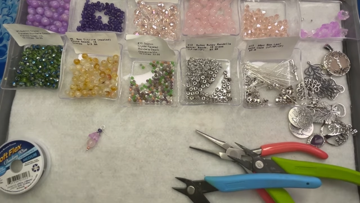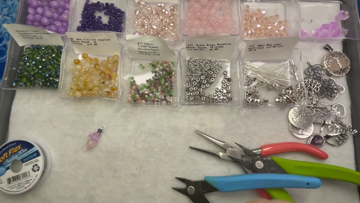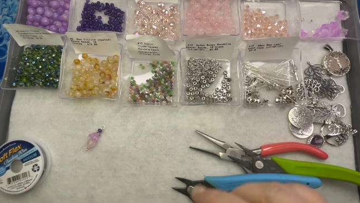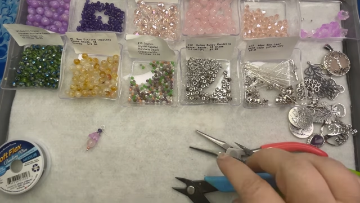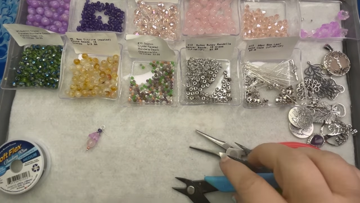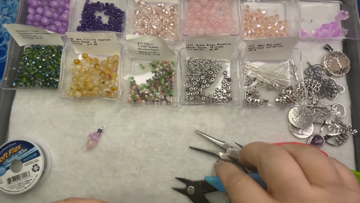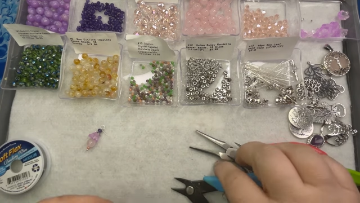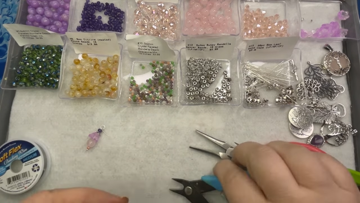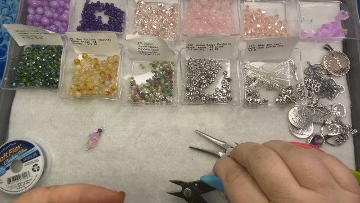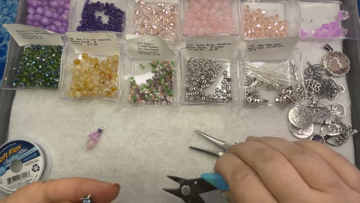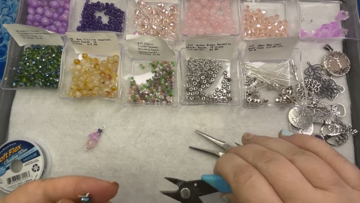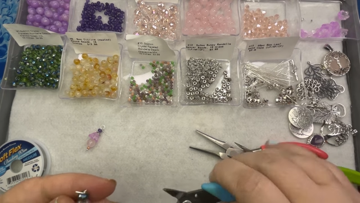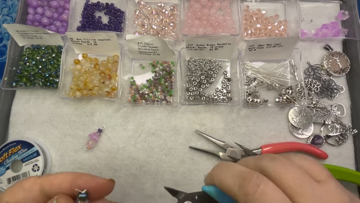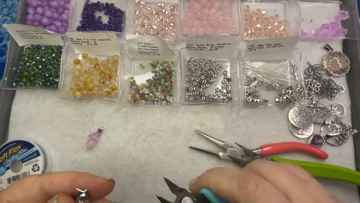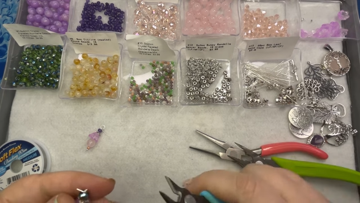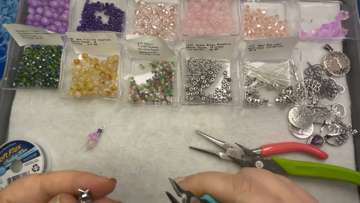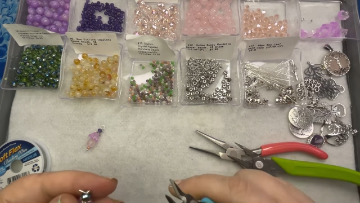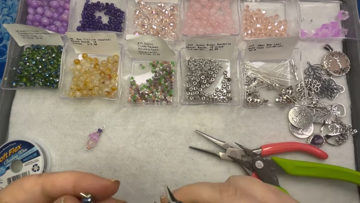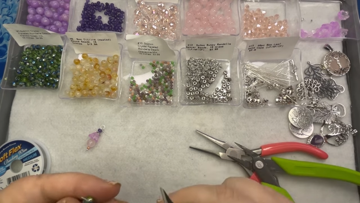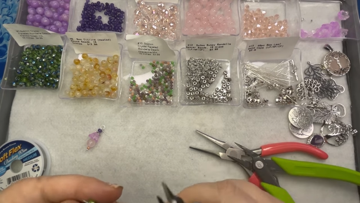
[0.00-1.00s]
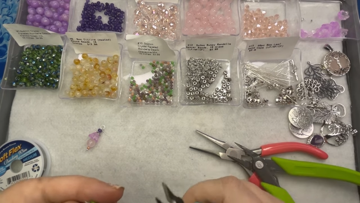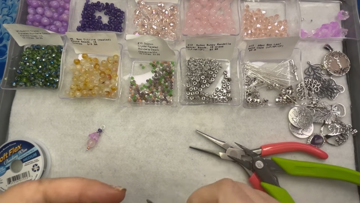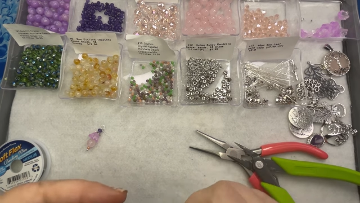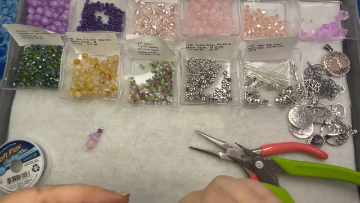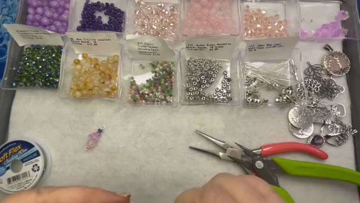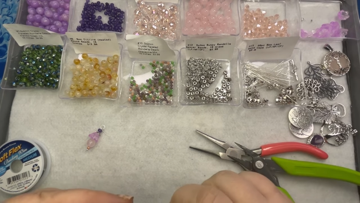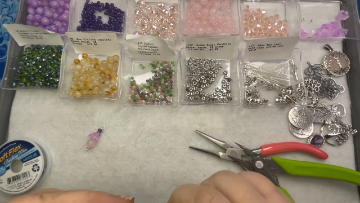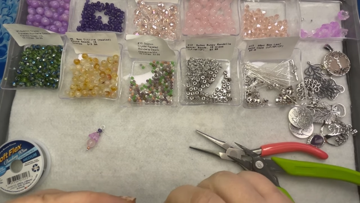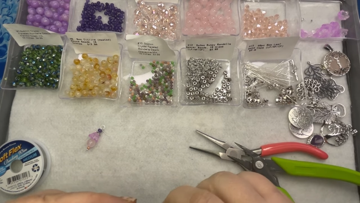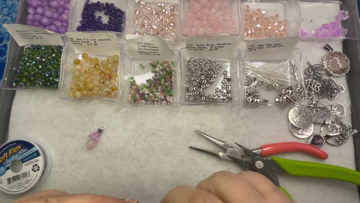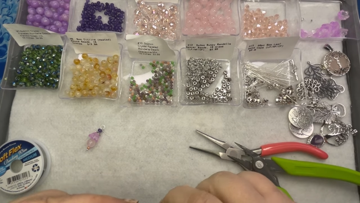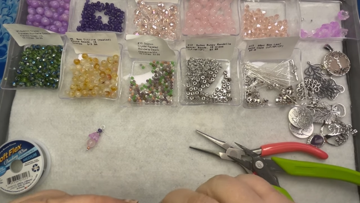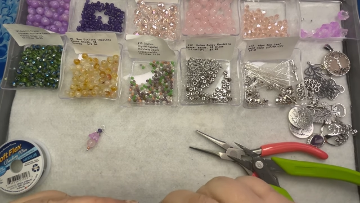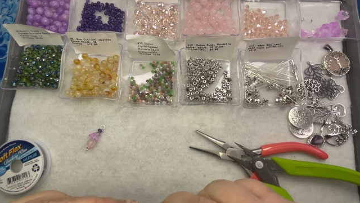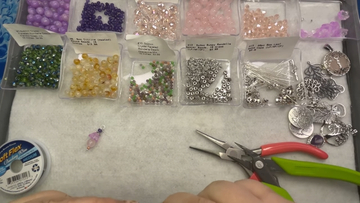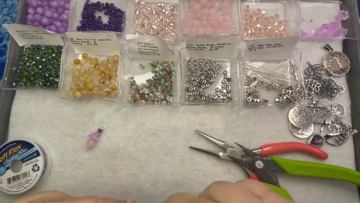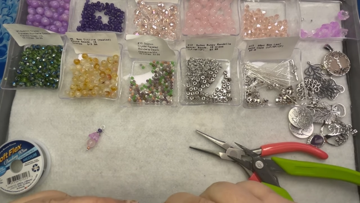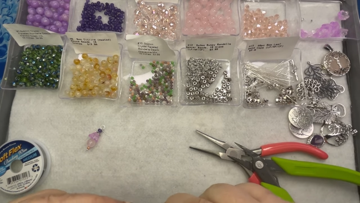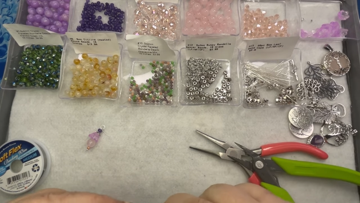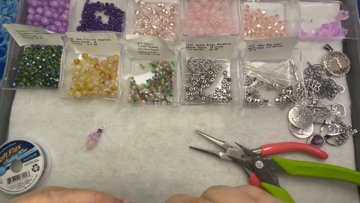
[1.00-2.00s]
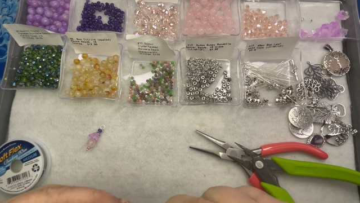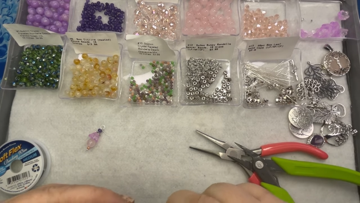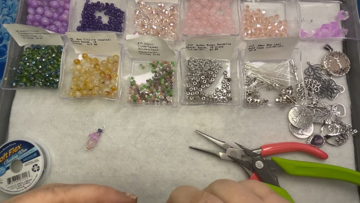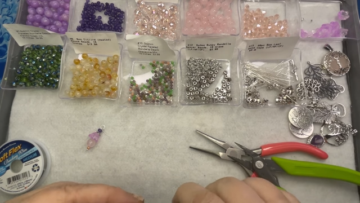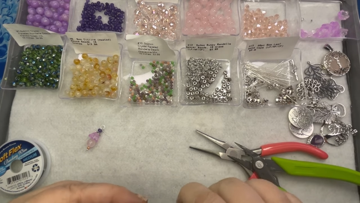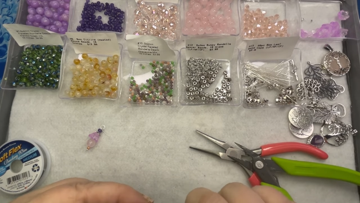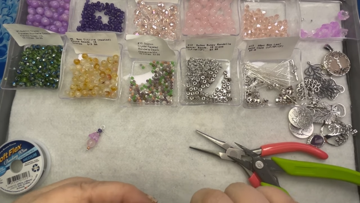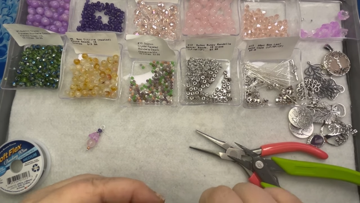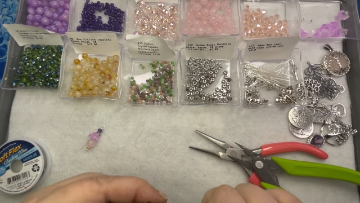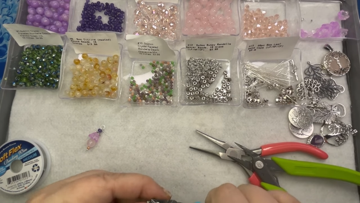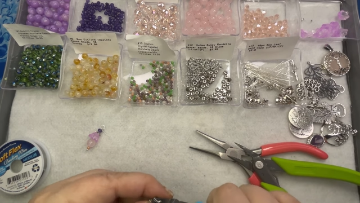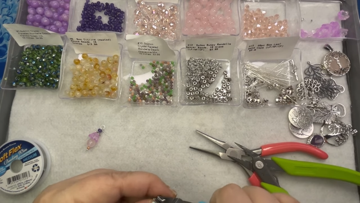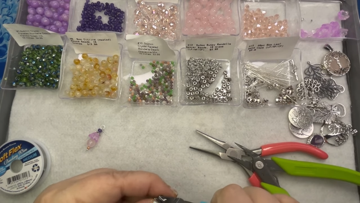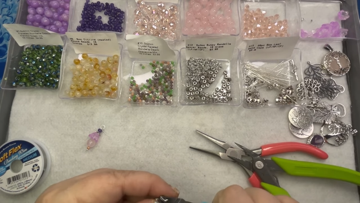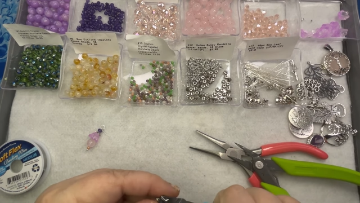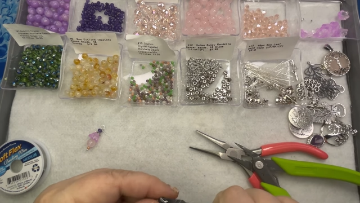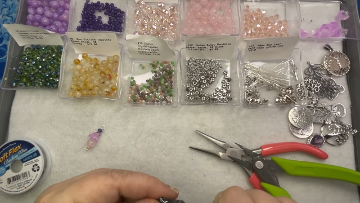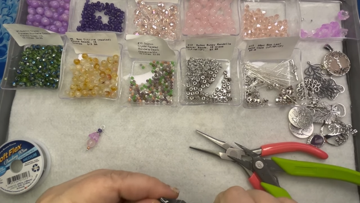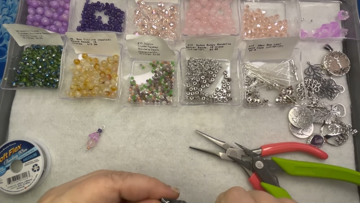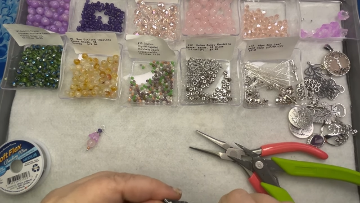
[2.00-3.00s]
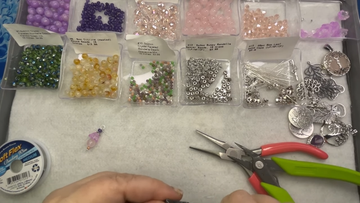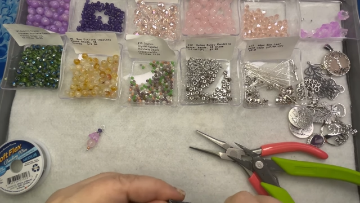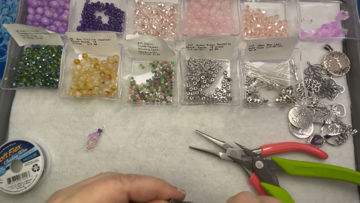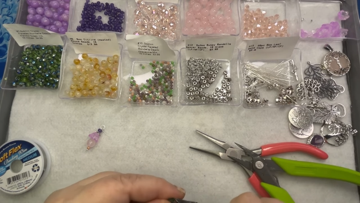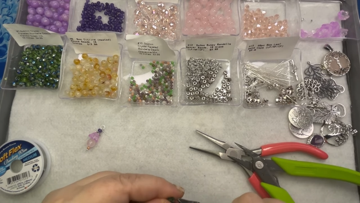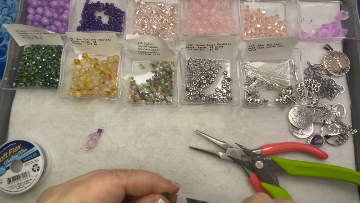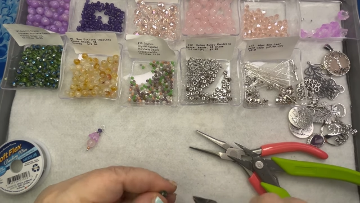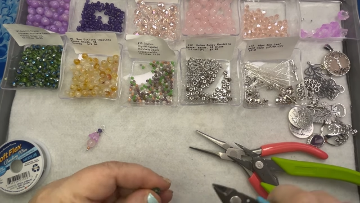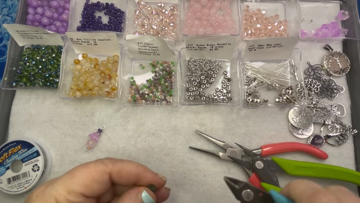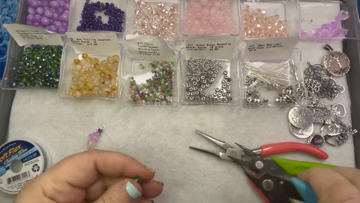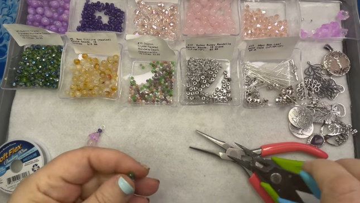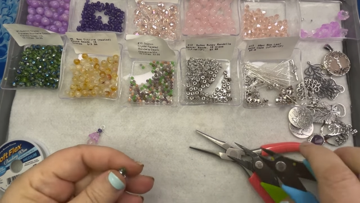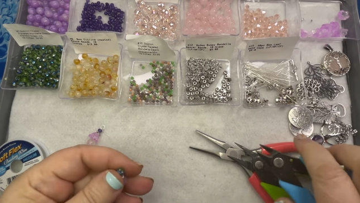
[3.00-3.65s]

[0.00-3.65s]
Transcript: Nobody's mouth can be seen.